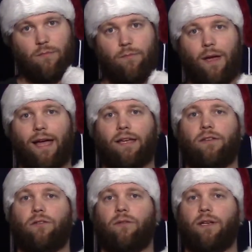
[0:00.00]
back
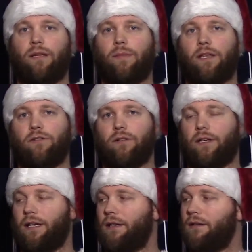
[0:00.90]
into an E major
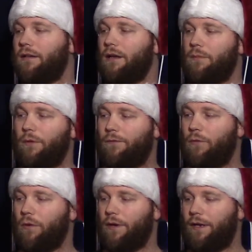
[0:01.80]
again,
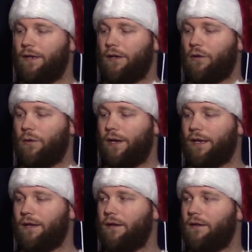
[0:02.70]
before hitting a
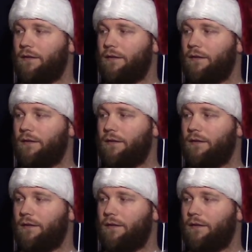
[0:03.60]
quick